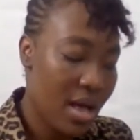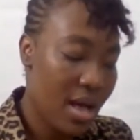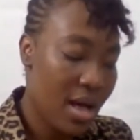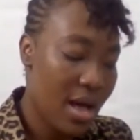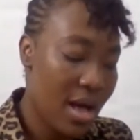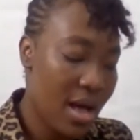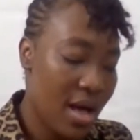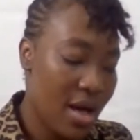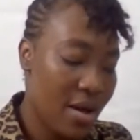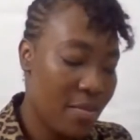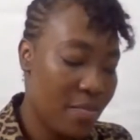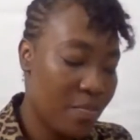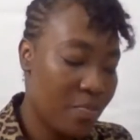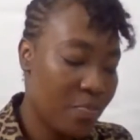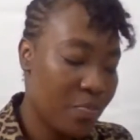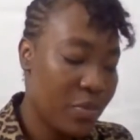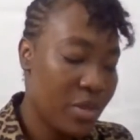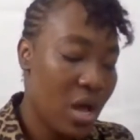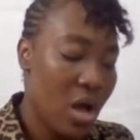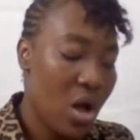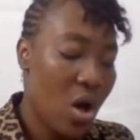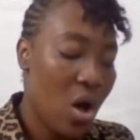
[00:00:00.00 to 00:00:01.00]

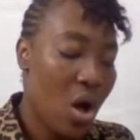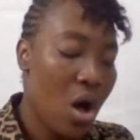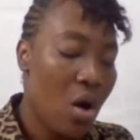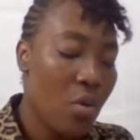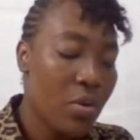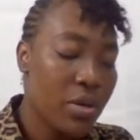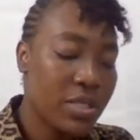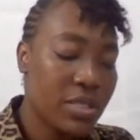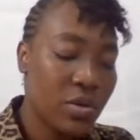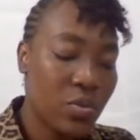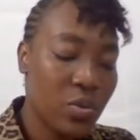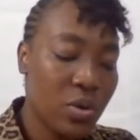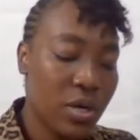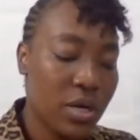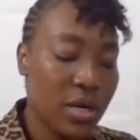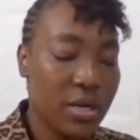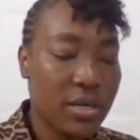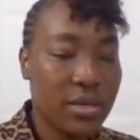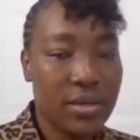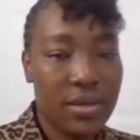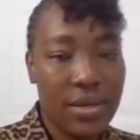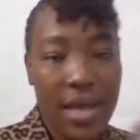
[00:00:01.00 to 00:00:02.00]
How is the
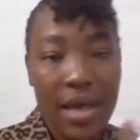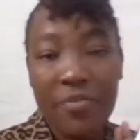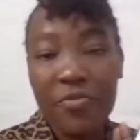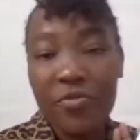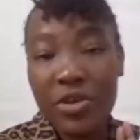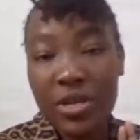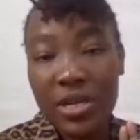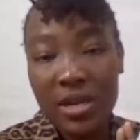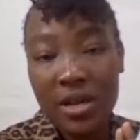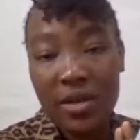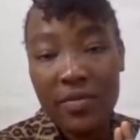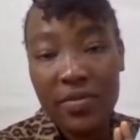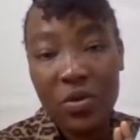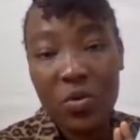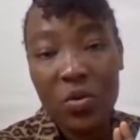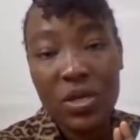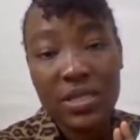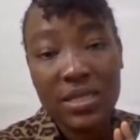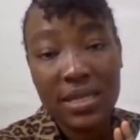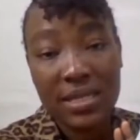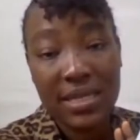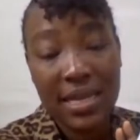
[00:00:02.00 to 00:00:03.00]
work? I'm reading all the
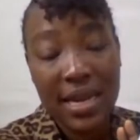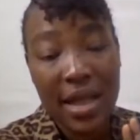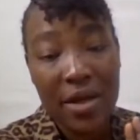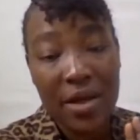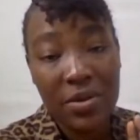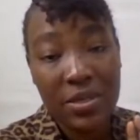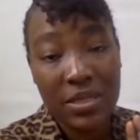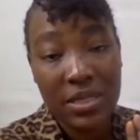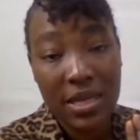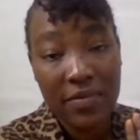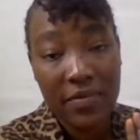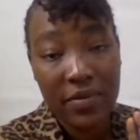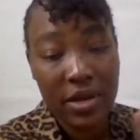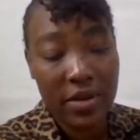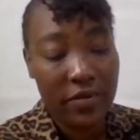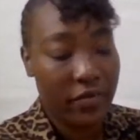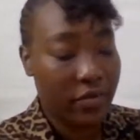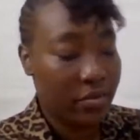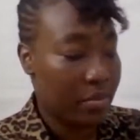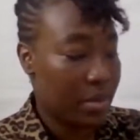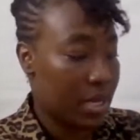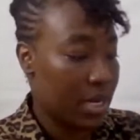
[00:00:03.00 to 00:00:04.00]
questions that I was giving
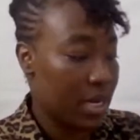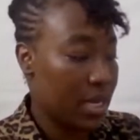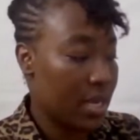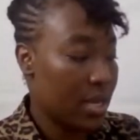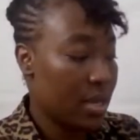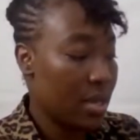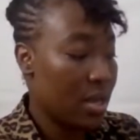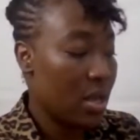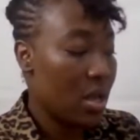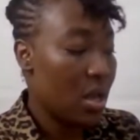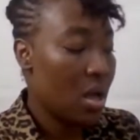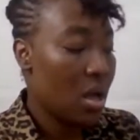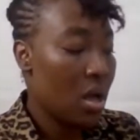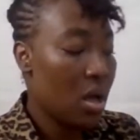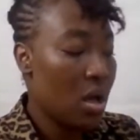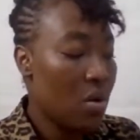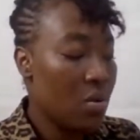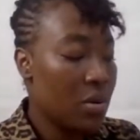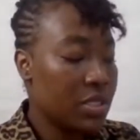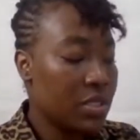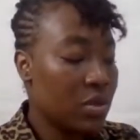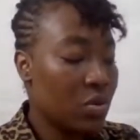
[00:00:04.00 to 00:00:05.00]
everybody.
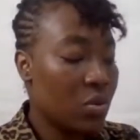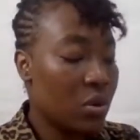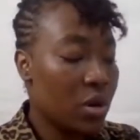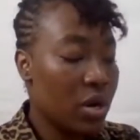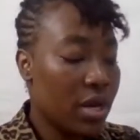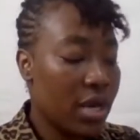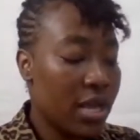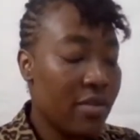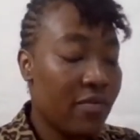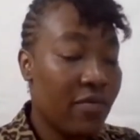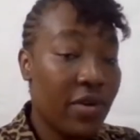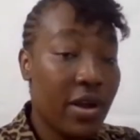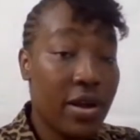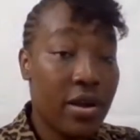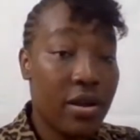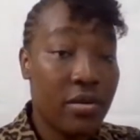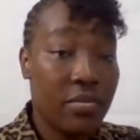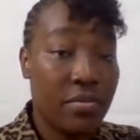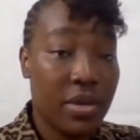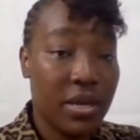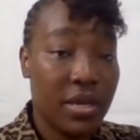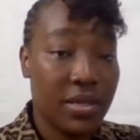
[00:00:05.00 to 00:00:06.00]
How is the work
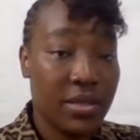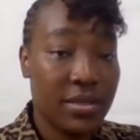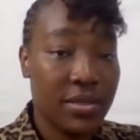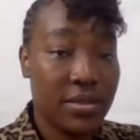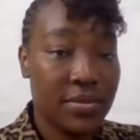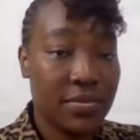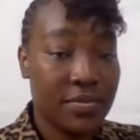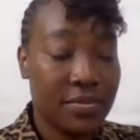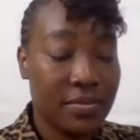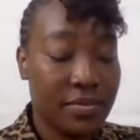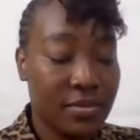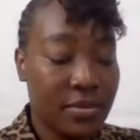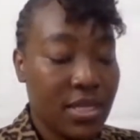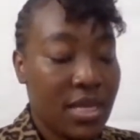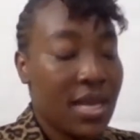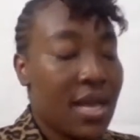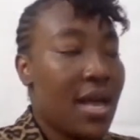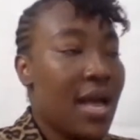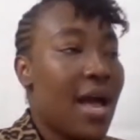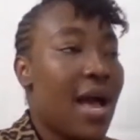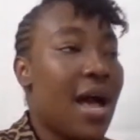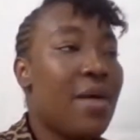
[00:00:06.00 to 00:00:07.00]
environment?
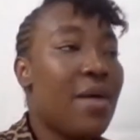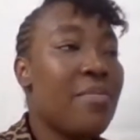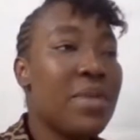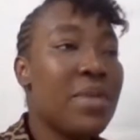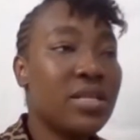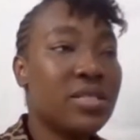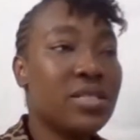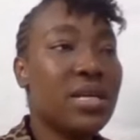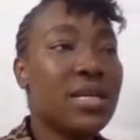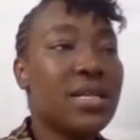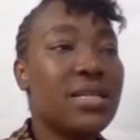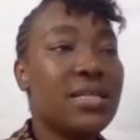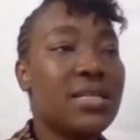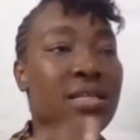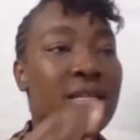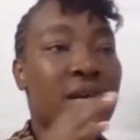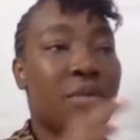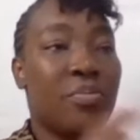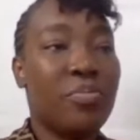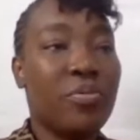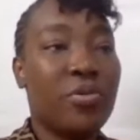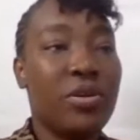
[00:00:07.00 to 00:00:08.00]
I mentioned this in
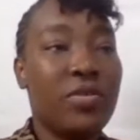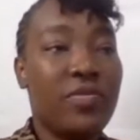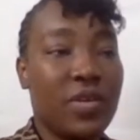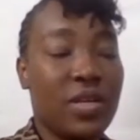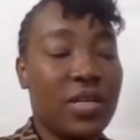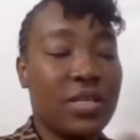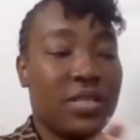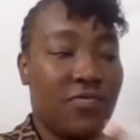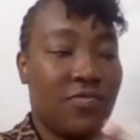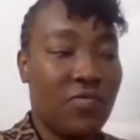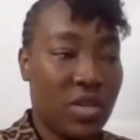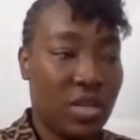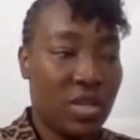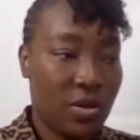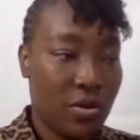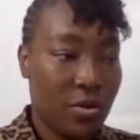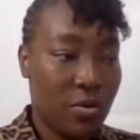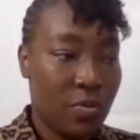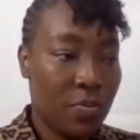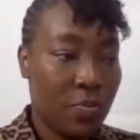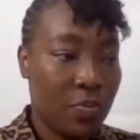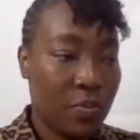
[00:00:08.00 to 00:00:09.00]
a previous
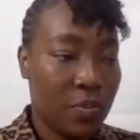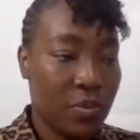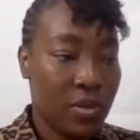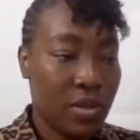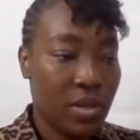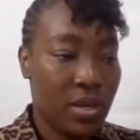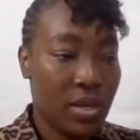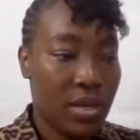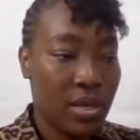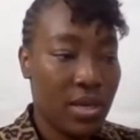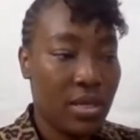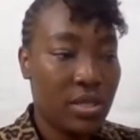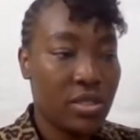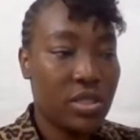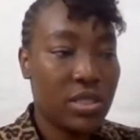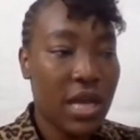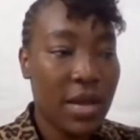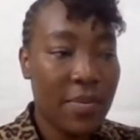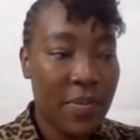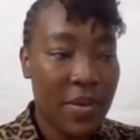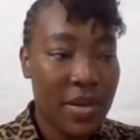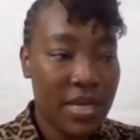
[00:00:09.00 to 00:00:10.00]
video.
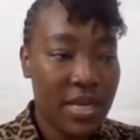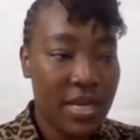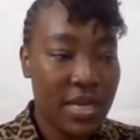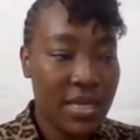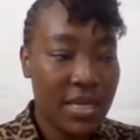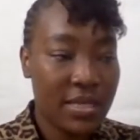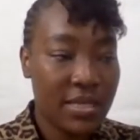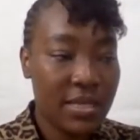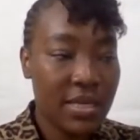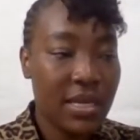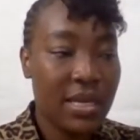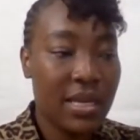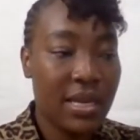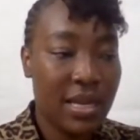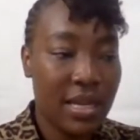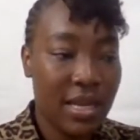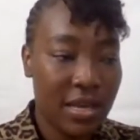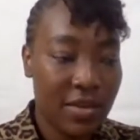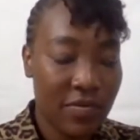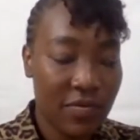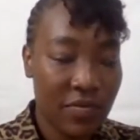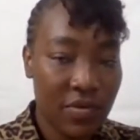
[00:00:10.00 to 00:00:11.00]
Japanese
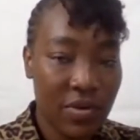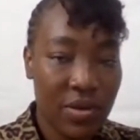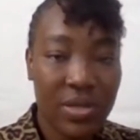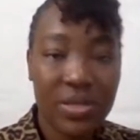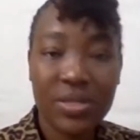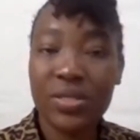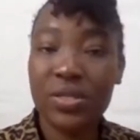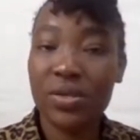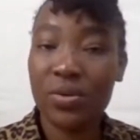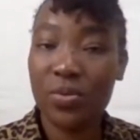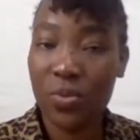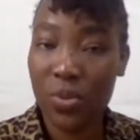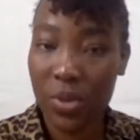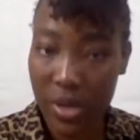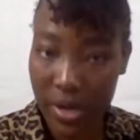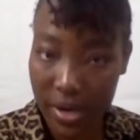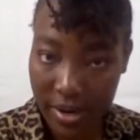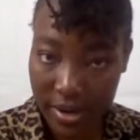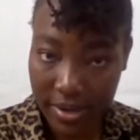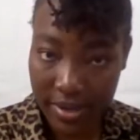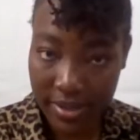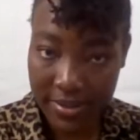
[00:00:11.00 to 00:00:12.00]
live to
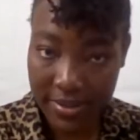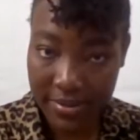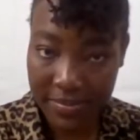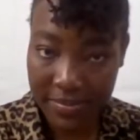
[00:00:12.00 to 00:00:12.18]
work.